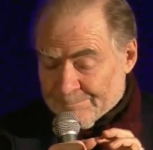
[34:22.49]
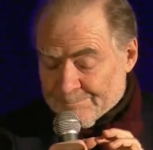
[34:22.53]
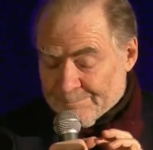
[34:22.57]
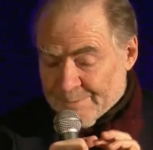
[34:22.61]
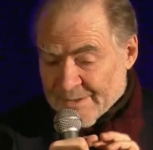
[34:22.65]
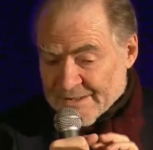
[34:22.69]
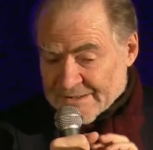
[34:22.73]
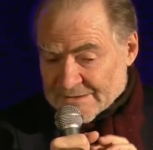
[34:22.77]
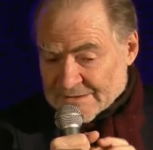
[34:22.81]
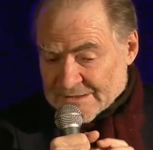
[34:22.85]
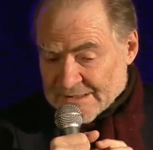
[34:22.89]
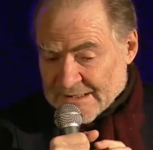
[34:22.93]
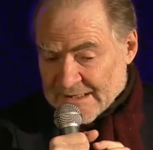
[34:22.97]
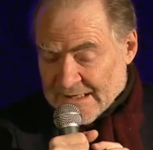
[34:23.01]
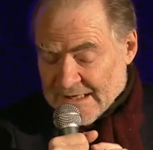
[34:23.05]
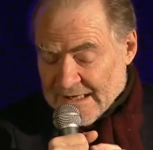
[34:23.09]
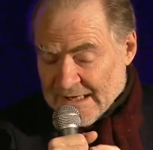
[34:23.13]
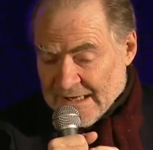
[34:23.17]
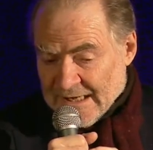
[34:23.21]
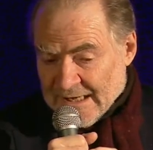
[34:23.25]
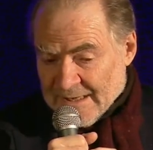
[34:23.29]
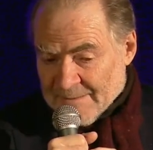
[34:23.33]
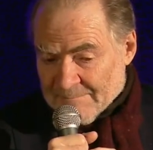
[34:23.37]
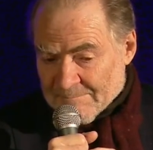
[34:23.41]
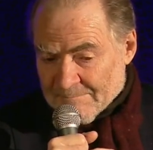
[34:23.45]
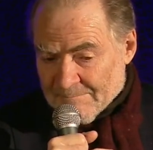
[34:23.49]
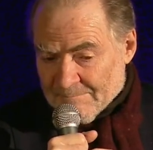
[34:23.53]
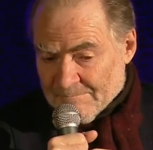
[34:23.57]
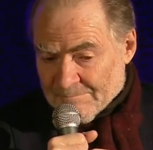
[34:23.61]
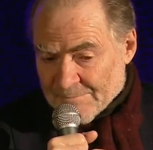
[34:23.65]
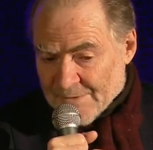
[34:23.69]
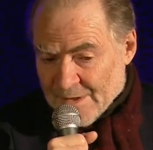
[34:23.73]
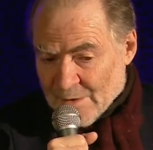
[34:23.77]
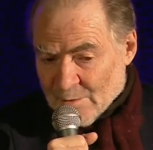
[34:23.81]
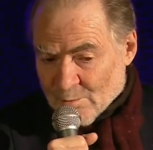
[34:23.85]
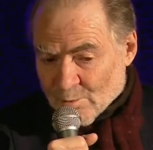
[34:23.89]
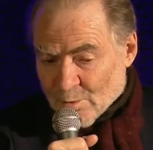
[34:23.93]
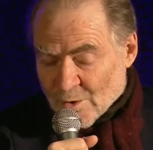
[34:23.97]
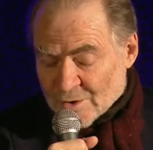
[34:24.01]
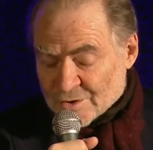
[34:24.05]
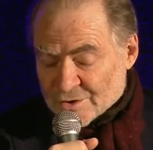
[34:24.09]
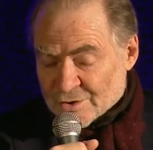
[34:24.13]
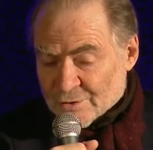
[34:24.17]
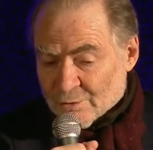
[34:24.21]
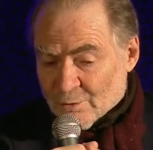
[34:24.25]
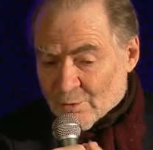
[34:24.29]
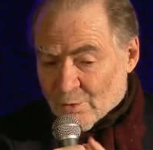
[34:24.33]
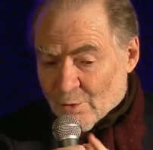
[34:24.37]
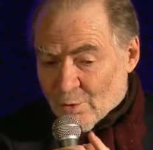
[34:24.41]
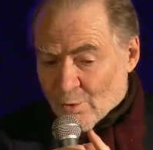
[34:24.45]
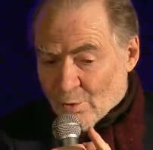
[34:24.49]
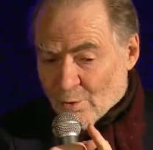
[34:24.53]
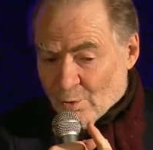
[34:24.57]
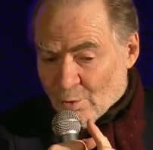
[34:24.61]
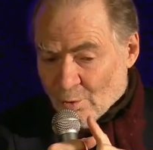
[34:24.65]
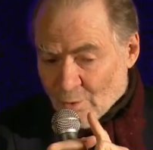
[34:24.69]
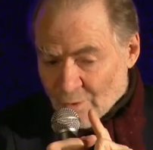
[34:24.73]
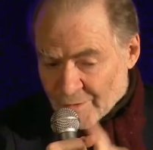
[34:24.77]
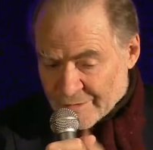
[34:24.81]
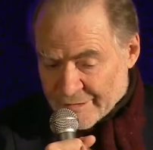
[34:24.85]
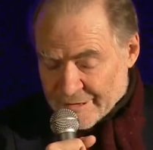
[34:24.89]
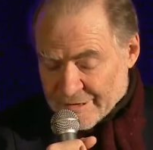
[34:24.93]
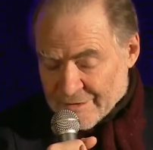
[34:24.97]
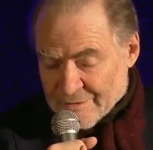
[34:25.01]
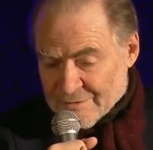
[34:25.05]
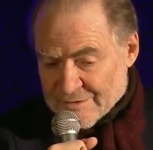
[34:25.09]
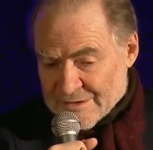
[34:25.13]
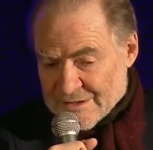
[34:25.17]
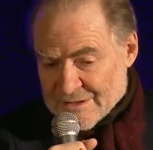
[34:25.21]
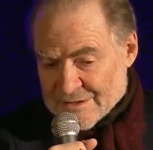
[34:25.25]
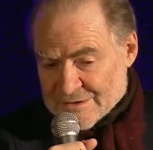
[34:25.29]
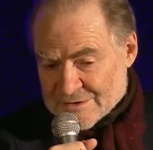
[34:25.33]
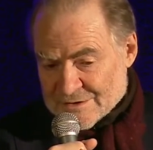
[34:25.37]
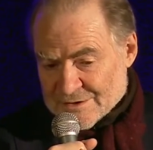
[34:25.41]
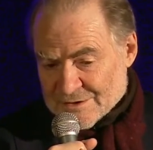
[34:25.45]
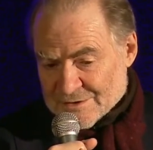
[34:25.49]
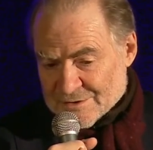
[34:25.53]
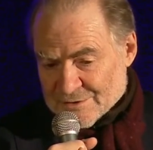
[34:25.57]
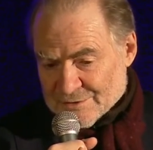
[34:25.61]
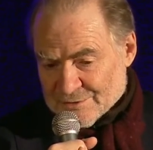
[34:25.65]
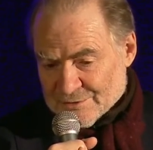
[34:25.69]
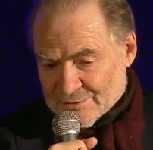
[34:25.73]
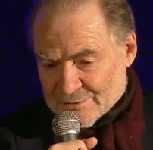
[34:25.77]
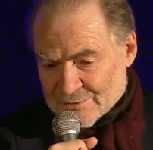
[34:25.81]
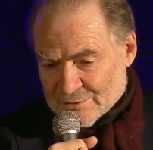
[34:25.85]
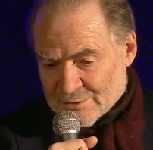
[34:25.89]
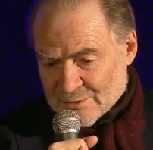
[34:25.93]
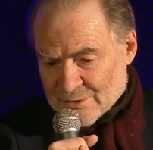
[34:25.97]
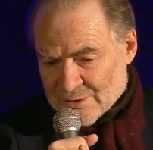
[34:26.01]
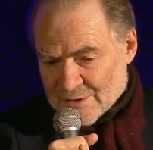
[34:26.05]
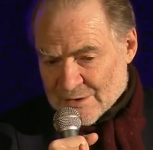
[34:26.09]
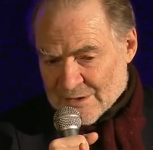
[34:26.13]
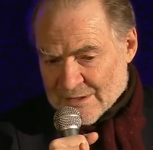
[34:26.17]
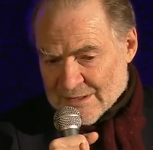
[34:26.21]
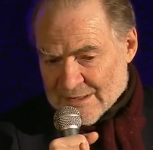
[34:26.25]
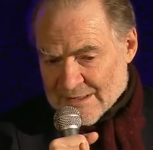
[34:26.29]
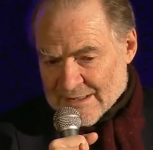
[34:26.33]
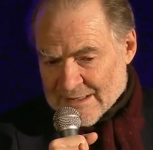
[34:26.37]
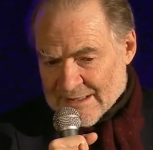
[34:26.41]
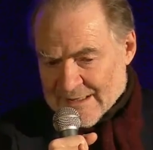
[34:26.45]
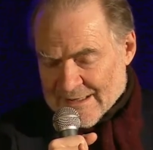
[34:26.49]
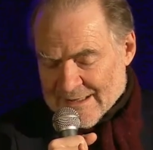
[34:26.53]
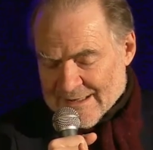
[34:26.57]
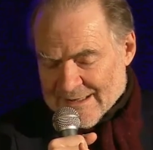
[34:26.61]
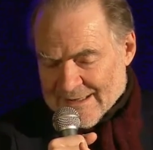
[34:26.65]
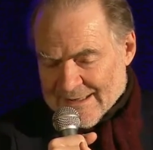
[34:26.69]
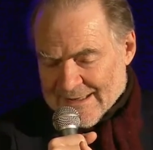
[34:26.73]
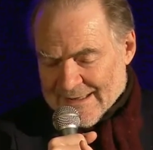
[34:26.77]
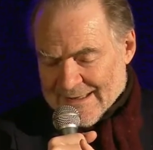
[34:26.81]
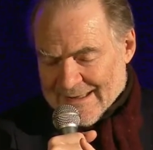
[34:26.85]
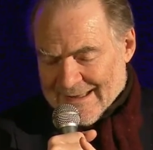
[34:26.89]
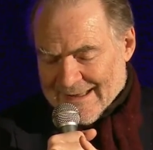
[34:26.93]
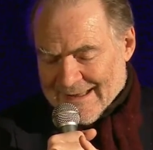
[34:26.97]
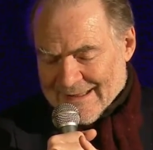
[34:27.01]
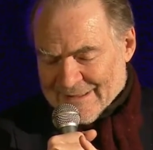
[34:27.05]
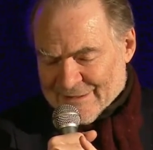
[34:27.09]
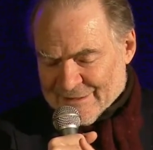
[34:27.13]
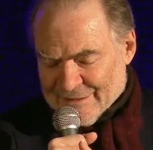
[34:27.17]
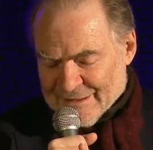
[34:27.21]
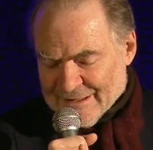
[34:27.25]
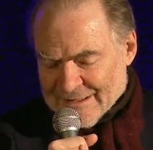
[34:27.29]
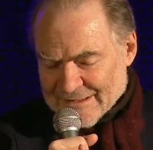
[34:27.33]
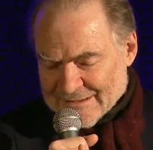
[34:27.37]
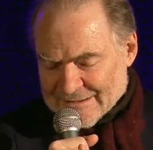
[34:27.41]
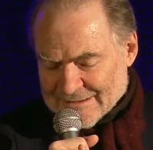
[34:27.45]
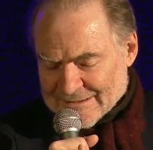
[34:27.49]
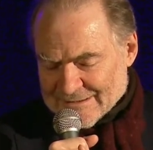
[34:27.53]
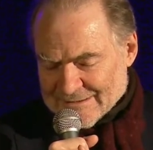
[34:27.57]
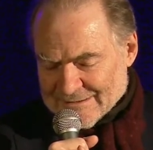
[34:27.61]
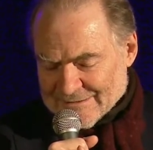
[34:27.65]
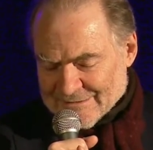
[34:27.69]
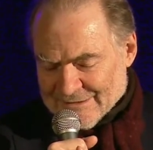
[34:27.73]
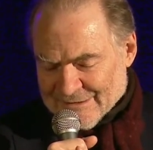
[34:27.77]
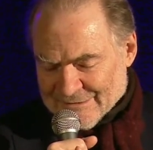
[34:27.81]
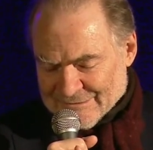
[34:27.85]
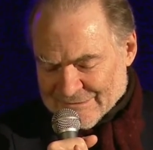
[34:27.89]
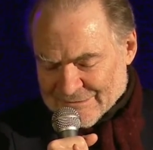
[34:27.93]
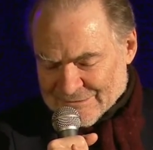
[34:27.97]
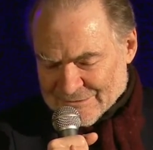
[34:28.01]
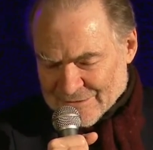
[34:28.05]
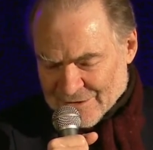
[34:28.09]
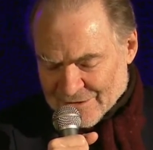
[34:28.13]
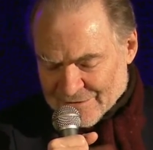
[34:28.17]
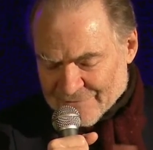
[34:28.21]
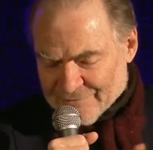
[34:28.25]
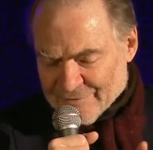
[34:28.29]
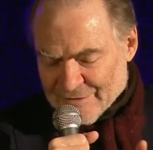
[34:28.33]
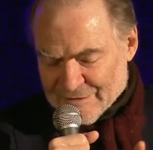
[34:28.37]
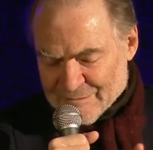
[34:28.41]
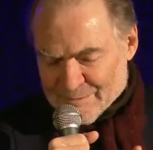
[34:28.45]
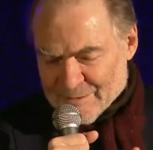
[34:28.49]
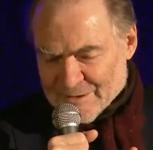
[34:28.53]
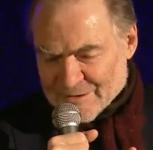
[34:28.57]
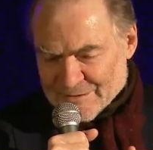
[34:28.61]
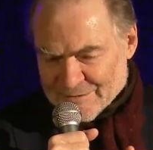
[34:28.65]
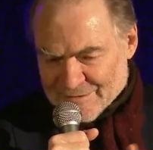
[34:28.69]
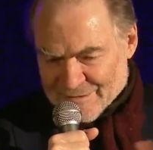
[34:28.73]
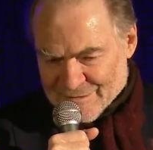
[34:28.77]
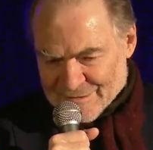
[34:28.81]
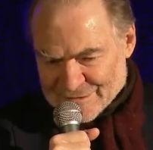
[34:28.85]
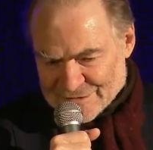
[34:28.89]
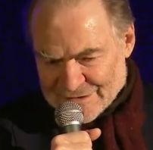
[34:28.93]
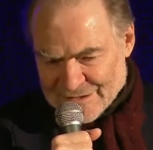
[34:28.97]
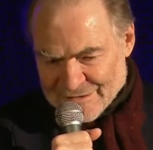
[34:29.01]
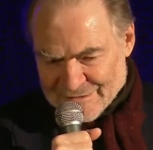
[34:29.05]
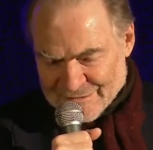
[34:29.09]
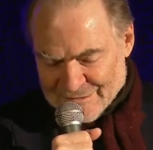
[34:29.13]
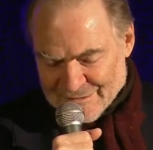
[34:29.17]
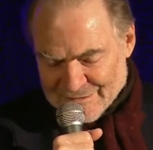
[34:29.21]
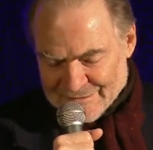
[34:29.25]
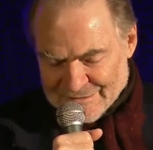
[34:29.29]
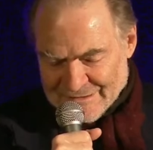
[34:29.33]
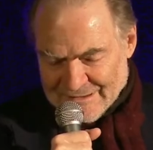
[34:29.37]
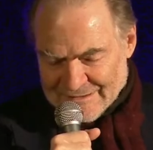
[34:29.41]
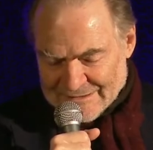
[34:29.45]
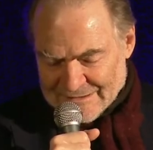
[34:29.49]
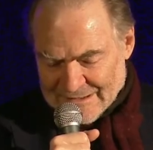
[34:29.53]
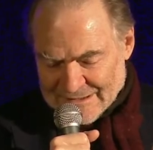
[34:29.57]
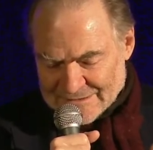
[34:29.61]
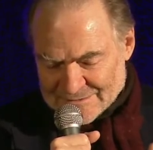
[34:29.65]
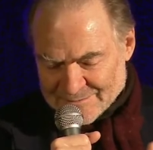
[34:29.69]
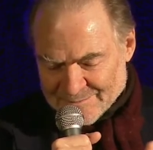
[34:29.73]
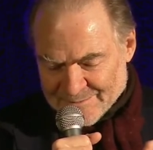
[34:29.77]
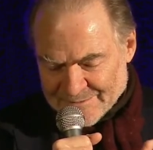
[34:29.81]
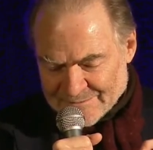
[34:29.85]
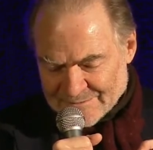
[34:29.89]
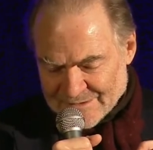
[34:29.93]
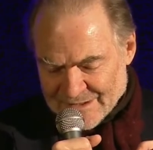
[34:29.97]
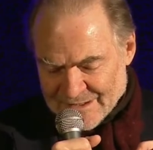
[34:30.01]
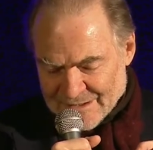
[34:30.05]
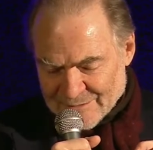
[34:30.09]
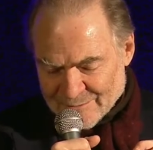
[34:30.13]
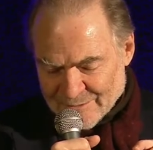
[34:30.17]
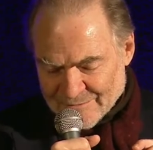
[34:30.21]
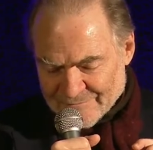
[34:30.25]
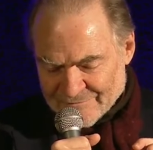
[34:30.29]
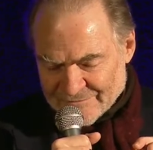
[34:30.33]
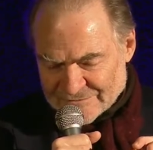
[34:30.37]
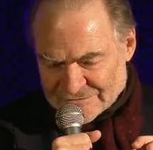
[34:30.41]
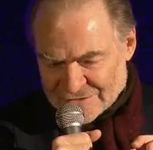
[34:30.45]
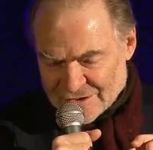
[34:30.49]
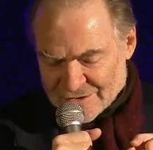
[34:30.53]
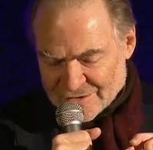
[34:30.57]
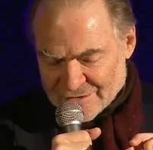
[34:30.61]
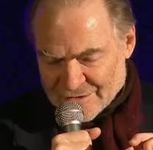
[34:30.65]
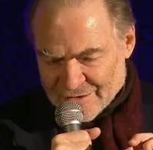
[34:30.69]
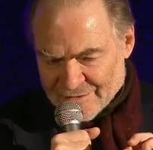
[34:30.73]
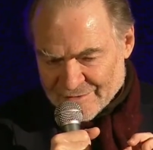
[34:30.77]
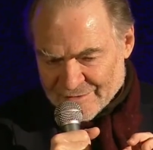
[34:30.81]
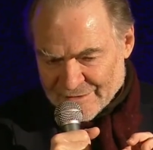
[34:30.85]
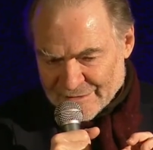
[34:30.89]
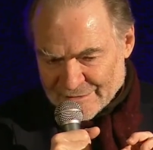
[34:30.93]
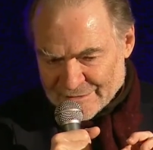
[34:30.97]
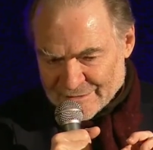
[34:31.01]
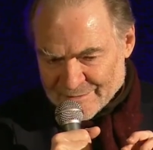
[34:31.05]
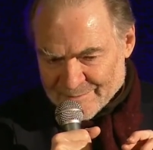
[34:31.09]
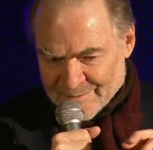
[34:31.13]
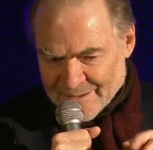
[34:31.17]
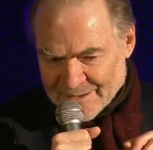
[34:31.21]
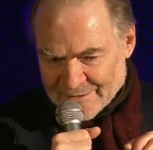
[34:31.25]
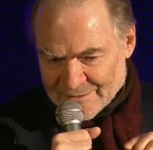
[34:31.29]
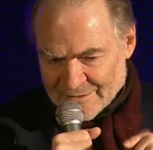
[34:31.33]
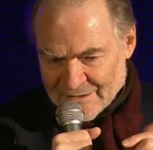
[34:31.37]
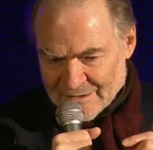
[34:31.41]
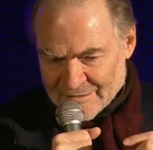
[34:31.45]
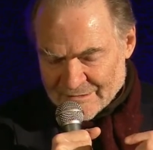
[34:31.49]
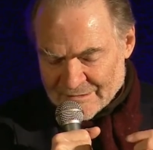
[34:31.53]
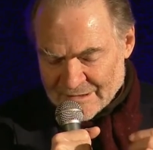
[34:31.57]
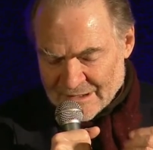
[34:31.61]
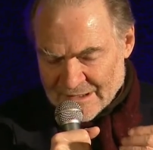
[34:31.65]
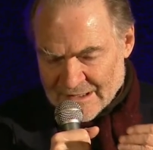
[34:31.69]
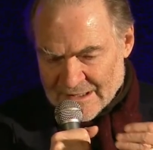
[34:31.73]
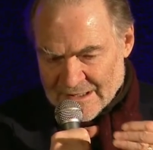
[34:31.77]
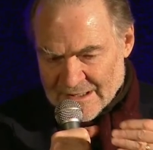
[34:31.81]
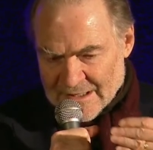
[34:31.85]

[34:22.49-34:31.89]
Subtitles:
But what you also need to do, I think, there's a lot of experience suggests this, and I'd like to hear what Veronika thinks about this.